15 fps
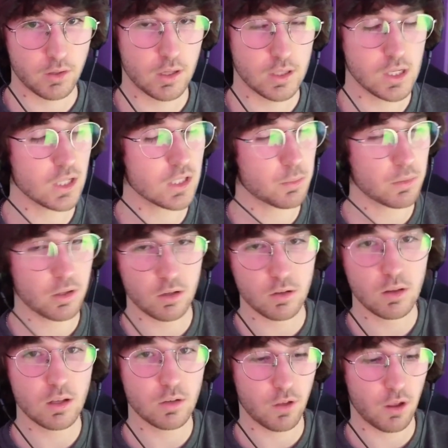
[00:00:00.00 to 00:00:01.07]
It's not something
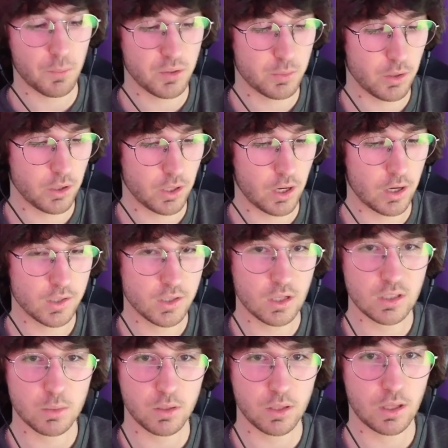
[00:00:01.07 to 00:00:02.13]
that developers build on. It's not
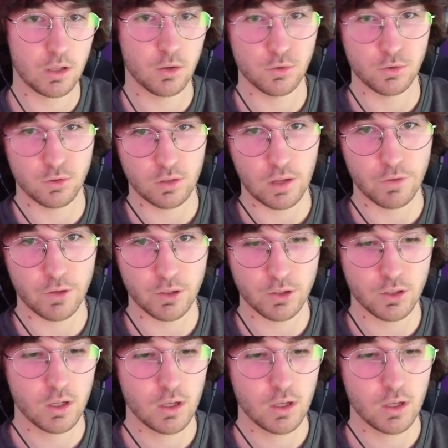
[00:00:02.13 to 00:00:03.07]
something that users leverage.